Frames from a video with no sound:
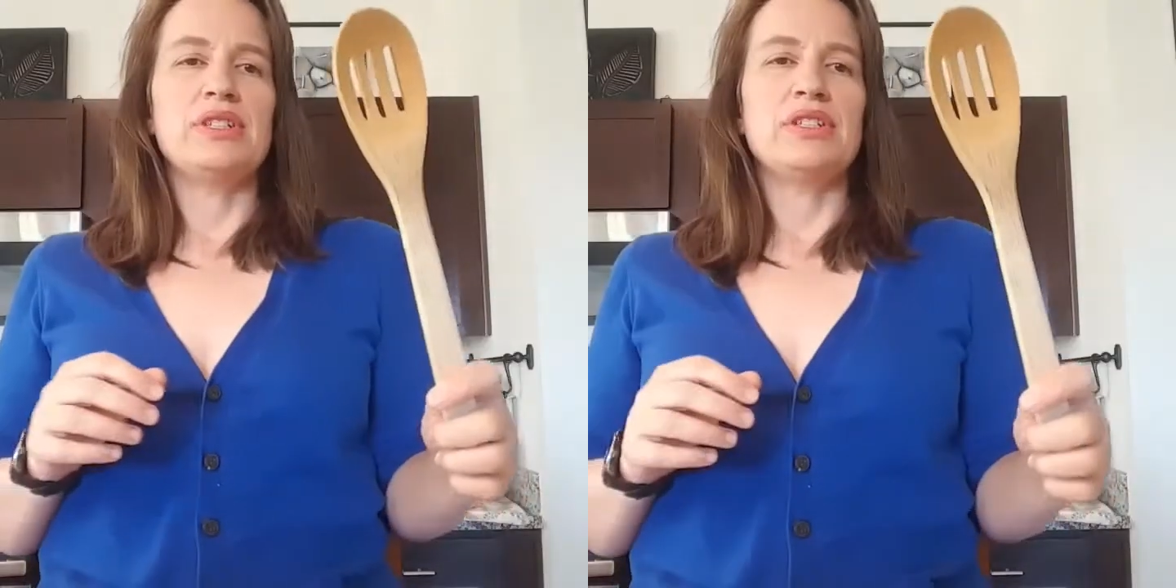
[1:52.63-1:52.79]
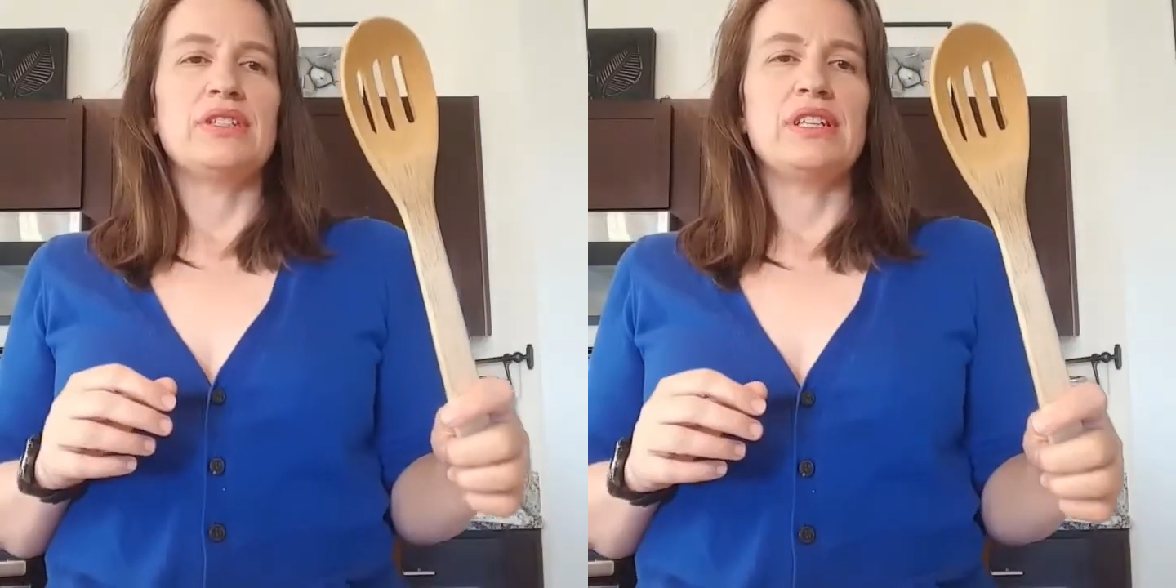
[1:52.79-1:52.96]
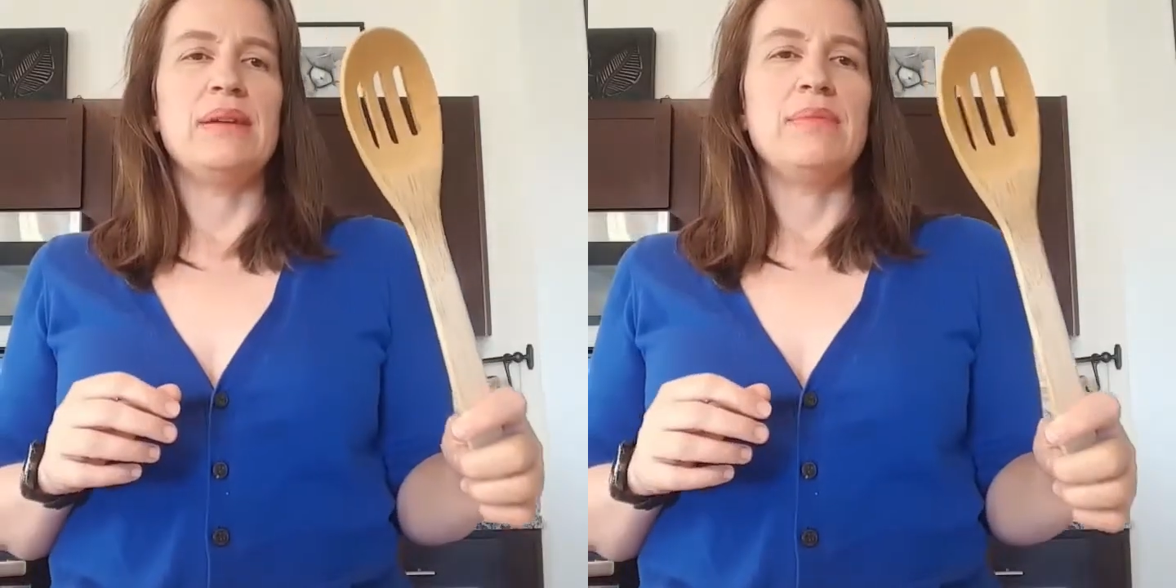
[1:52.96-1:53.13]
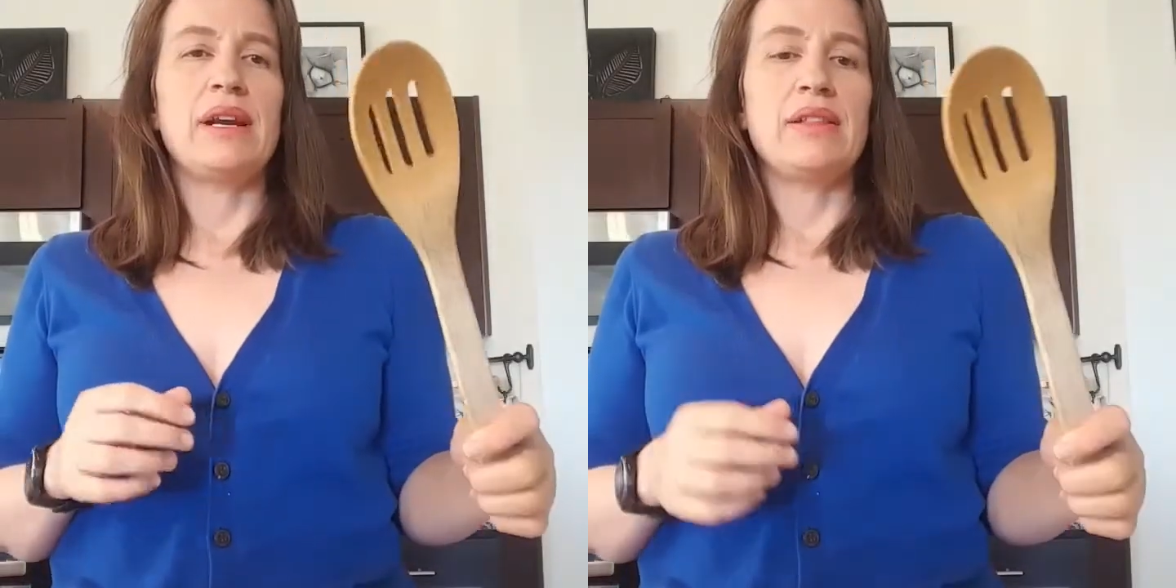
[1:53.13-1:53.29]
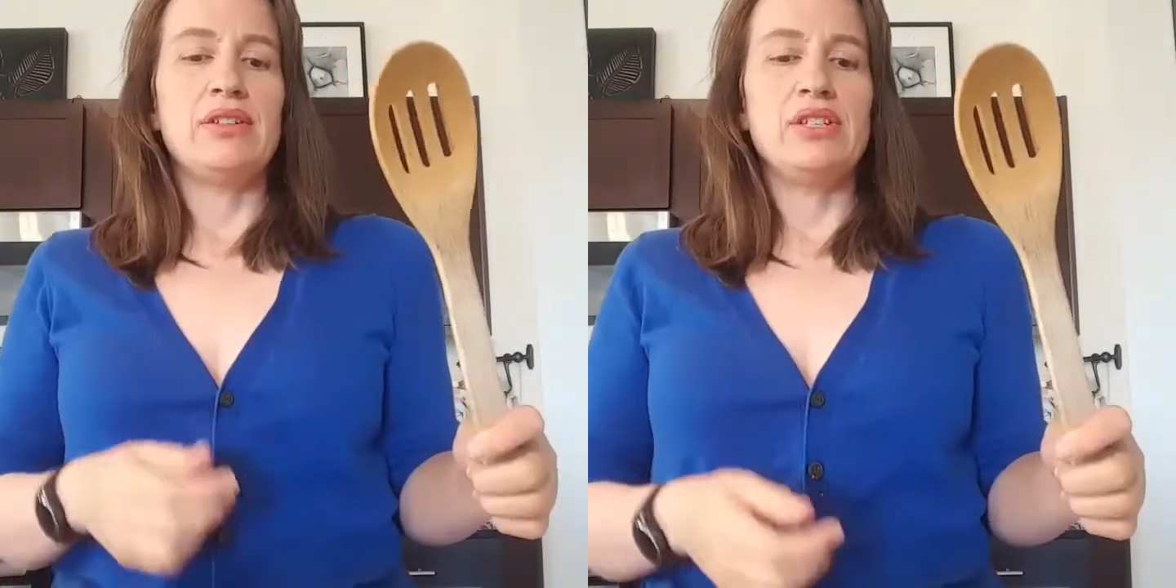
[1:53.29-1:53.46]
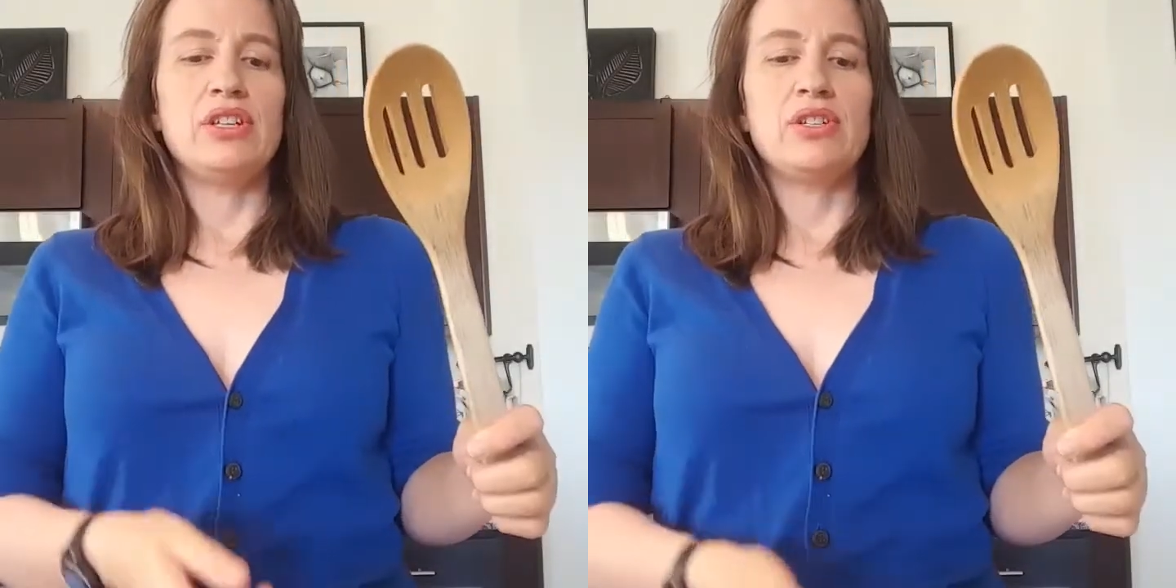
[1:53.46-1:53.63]
which just came out of
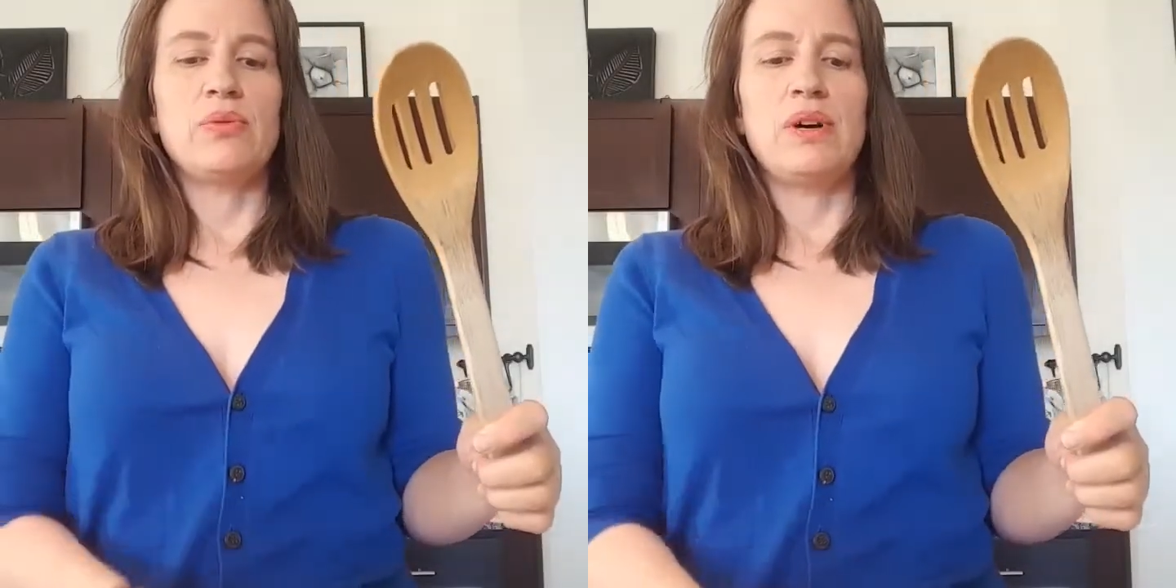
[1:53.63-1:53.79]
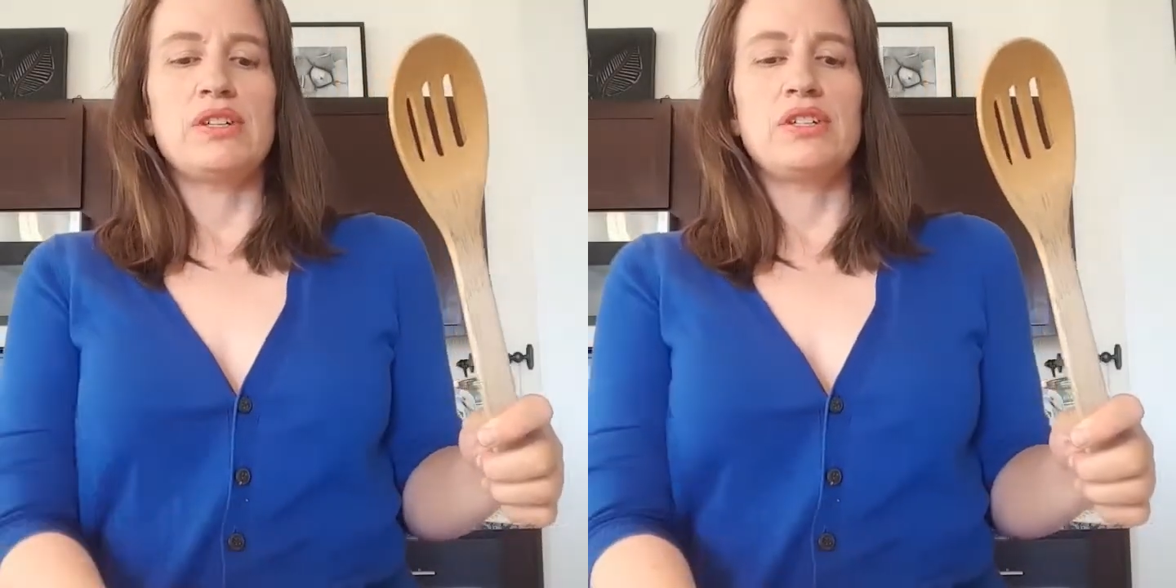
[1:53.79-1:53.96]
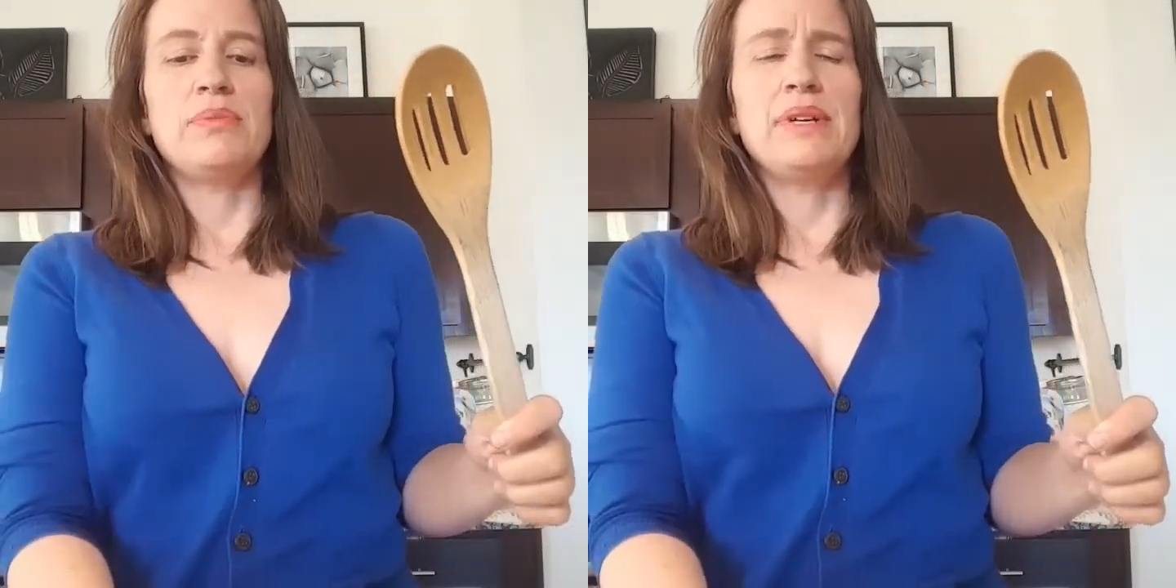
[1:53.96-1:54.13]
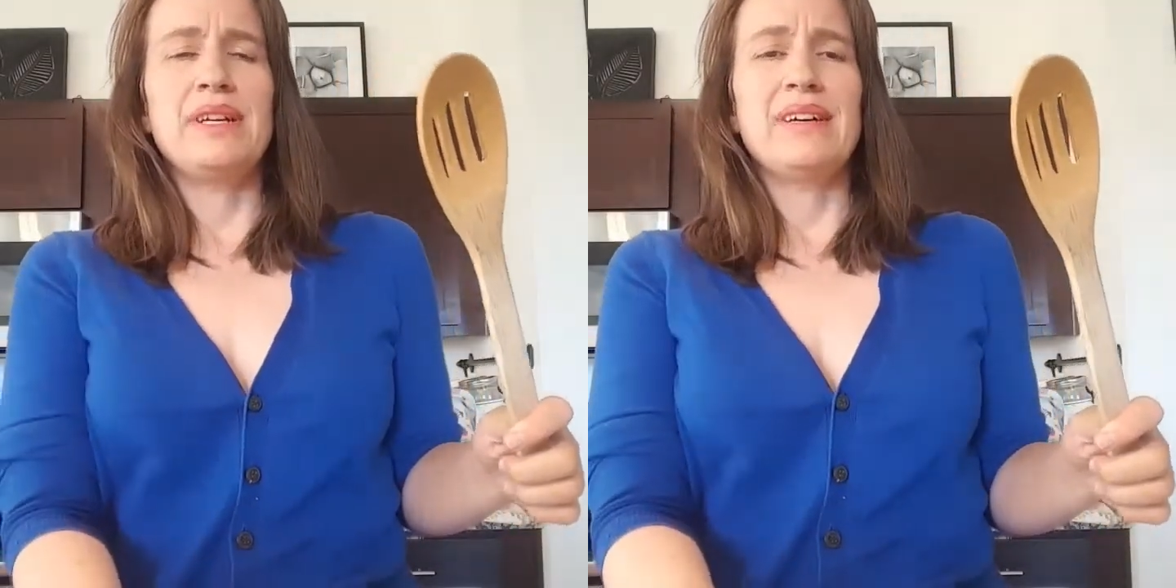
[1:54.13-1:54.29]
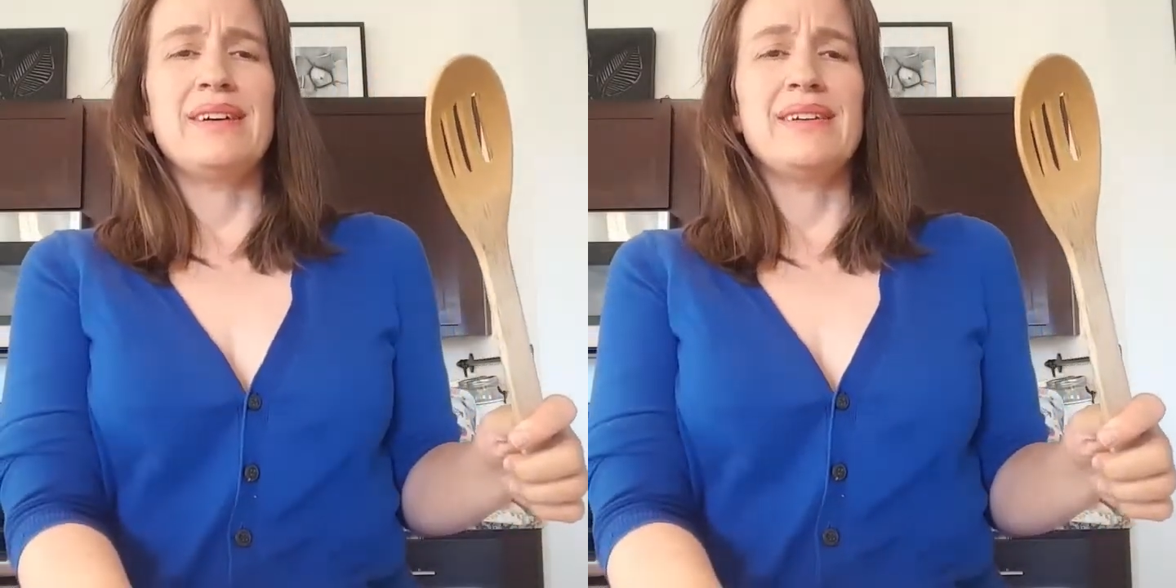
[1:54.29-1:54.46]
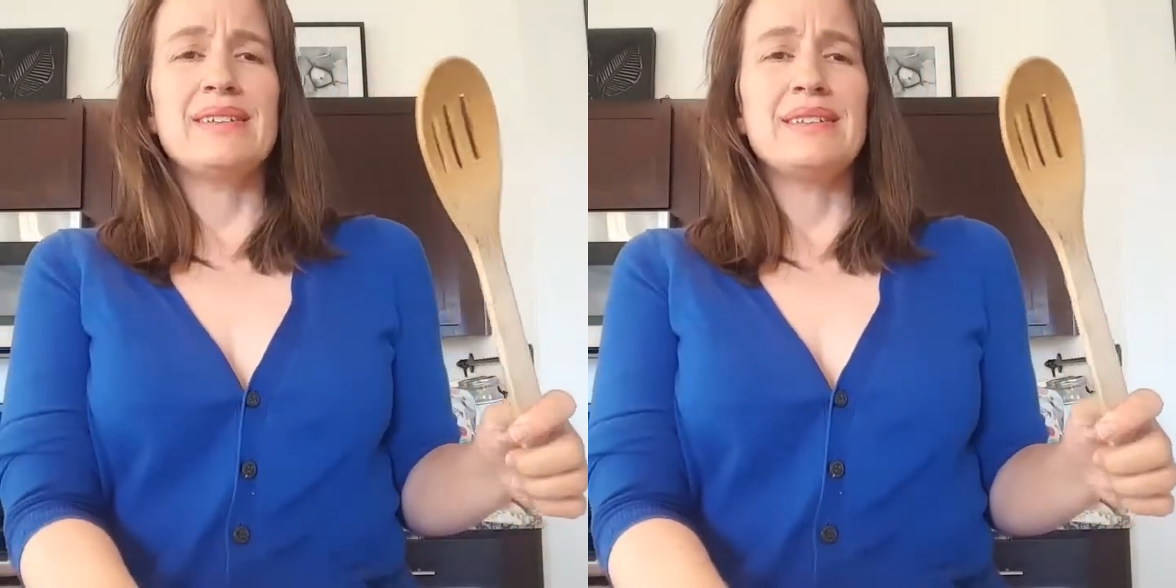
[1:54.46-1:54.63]
the dishwasher,
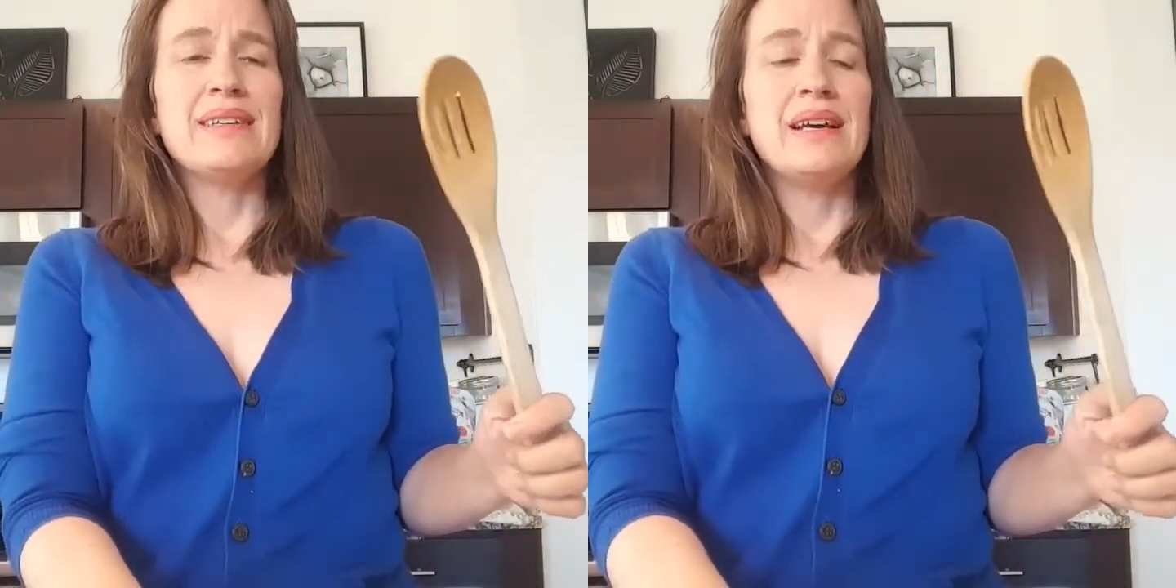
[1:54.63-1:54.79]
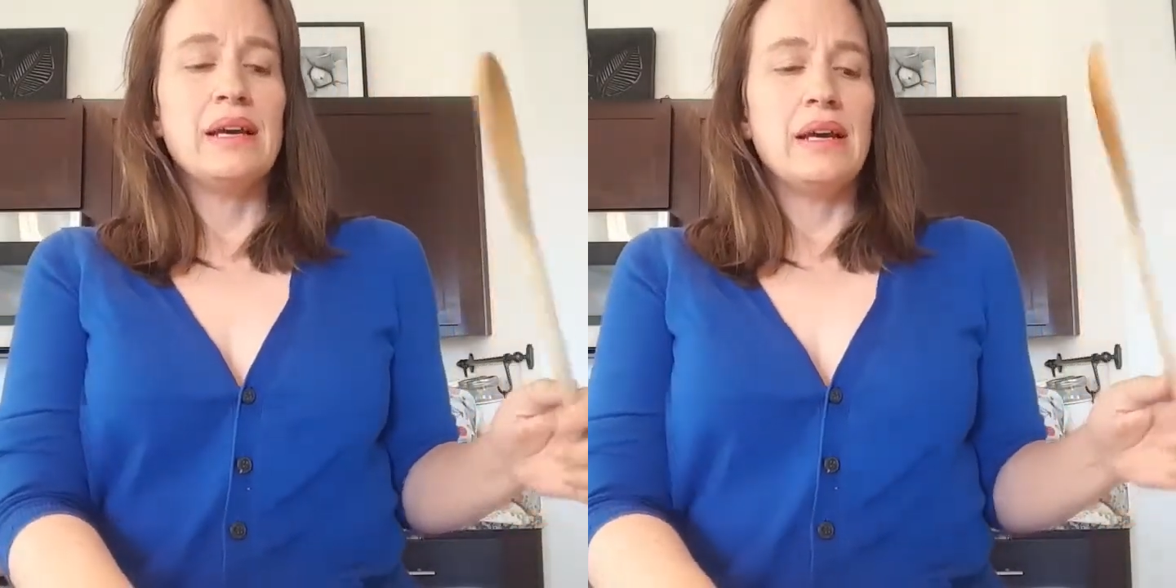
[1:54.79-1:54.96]
because